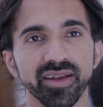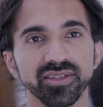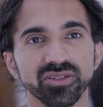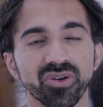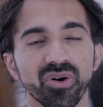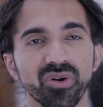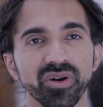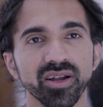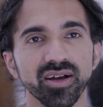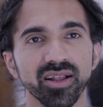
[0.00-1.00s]
I
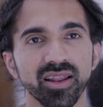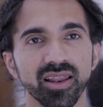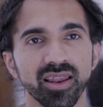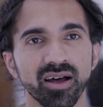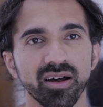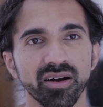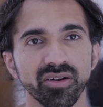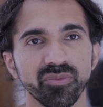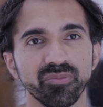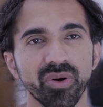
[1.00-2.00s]
scored a lot of